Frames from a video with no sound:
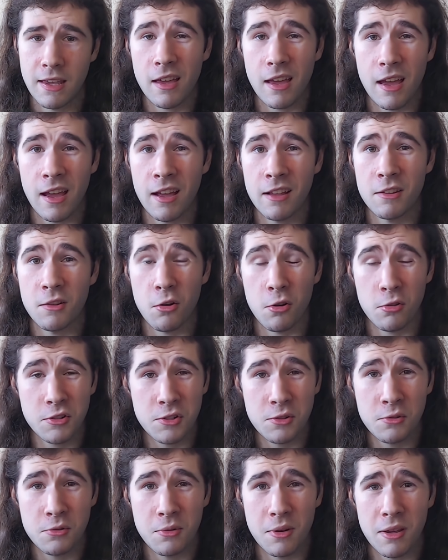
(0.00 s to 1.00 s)
And
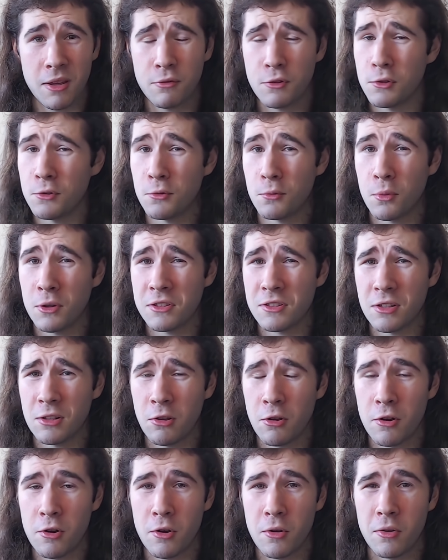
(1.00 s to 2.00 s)
also, if you want
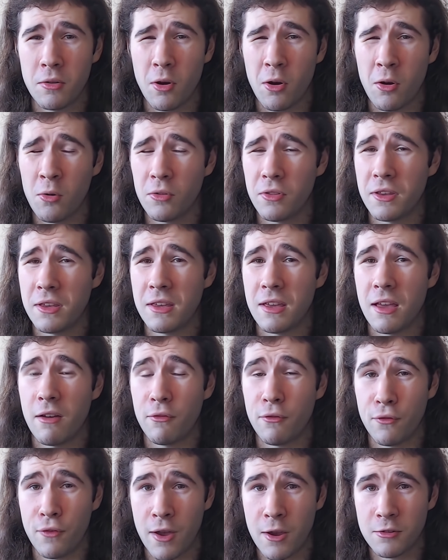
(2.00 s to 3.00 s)
to learn all the
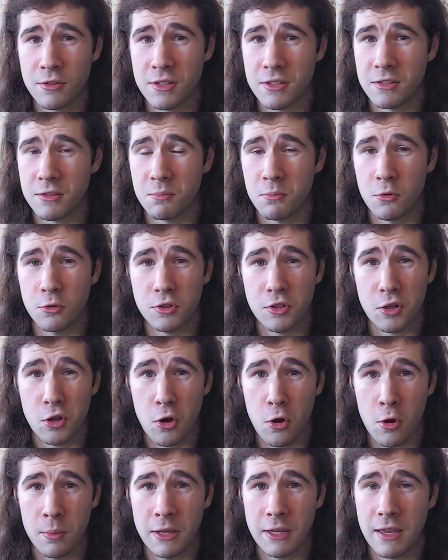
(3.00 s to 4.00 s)
1,000 most
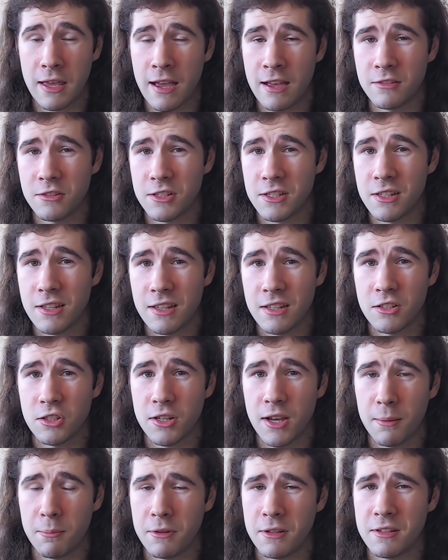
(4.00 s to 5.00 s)
common kanji in
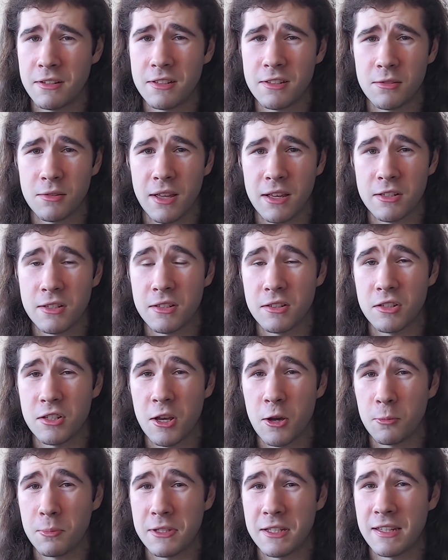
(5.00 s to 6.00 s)
Japanese, so that's
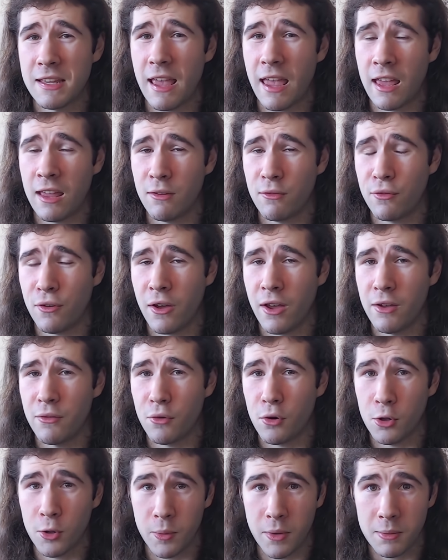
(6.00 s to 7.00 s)
JLPT
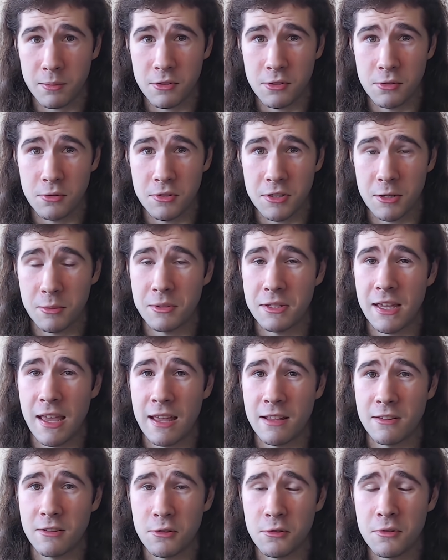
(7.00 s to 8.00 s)
N5 all the way up to JLPT
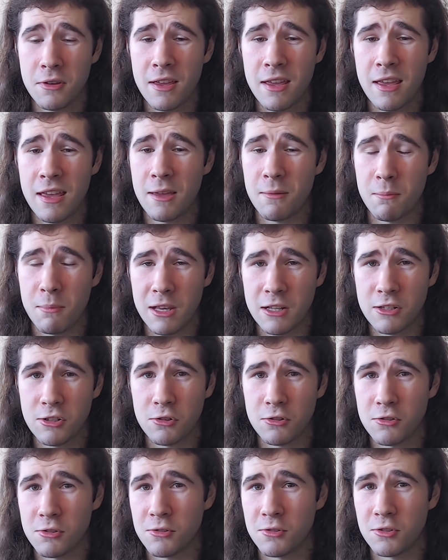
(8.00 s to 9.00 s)
N2, make
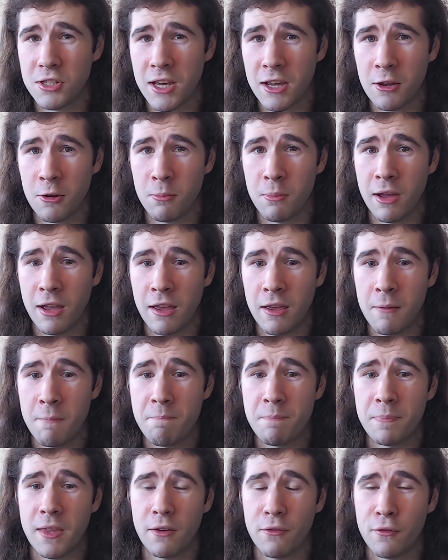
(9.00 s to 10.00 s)
sure to check out
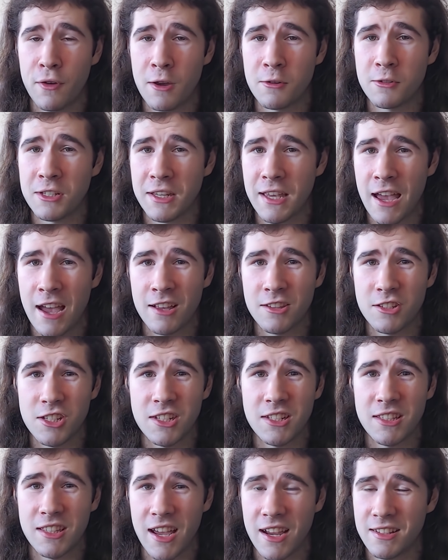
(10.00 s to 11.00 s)
my 1,000
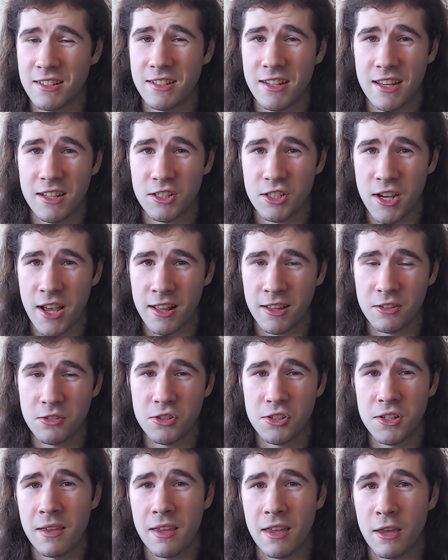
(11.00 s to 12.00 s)
kanji 90-day
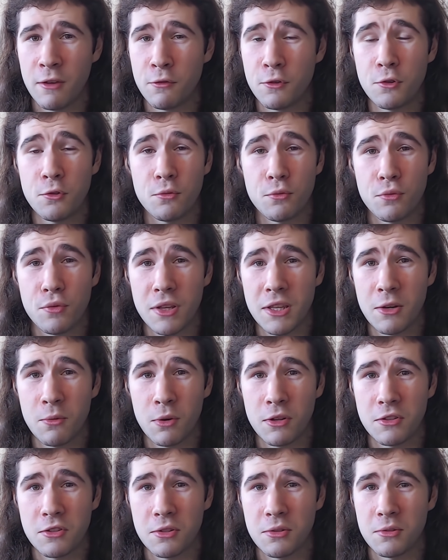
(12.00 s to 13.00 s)
challenge if you really
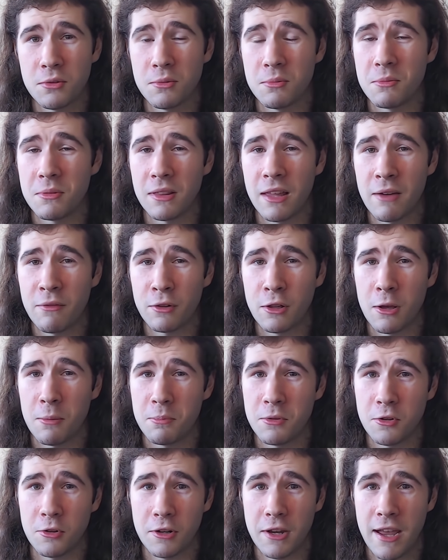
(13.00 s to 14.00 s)
want to level
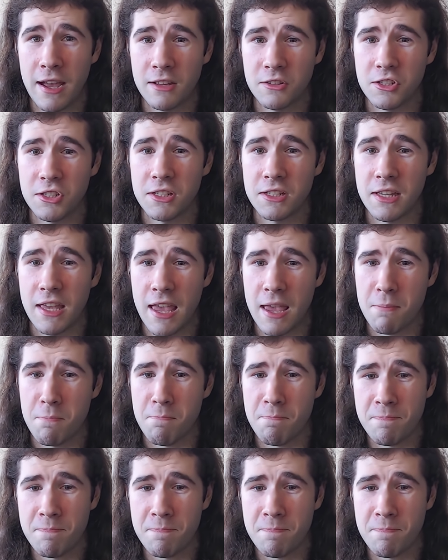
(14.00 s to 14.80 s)
up your kanji game.